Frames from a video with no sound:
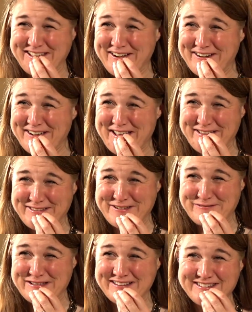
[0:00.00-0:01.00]
guys who
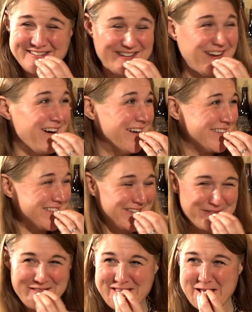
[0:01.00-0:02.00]
were tasked
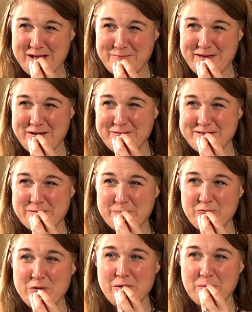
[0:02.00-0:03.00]
with coming up with some
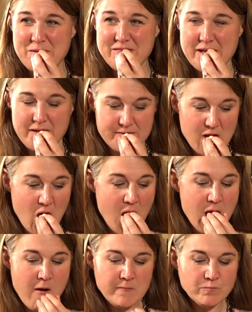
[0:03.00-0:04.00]
rhubarby things.
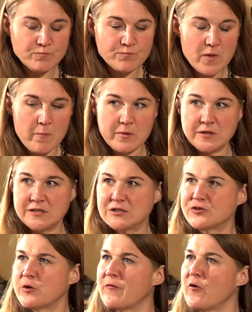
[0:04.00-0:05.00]
So,
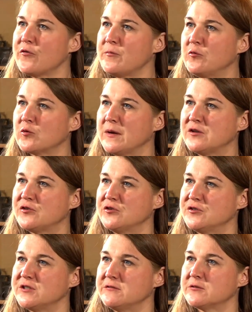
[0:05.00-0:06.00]
so we've got some more
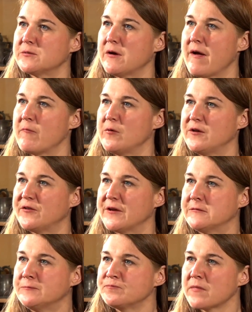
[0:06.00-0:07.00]
questions here as well, haven't we?
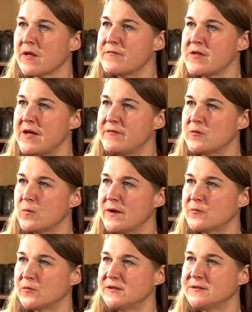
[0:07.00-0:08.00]
So, David
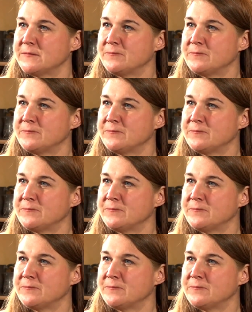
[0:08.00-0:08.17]
Wedgwood,